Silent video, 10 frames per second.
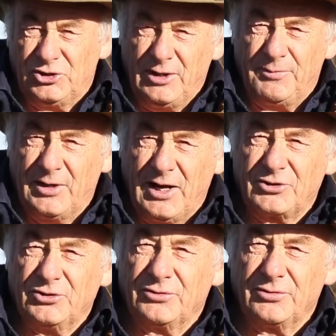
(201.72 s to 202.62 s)
sheep
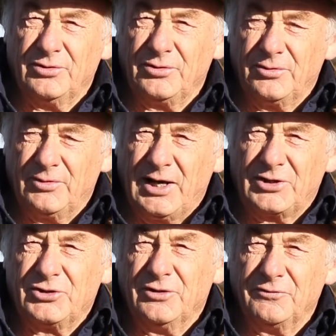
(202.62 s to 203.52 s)
production through the
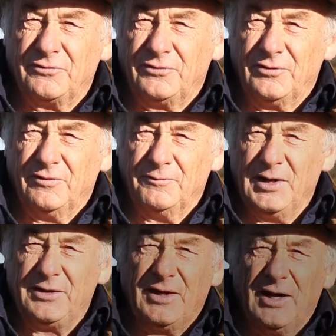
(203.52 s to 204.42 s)
reduction of
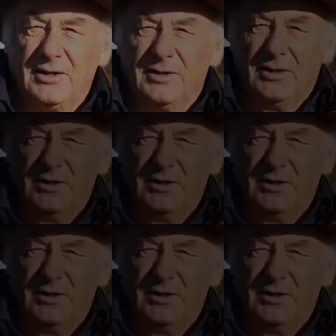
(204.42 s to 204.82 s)
methane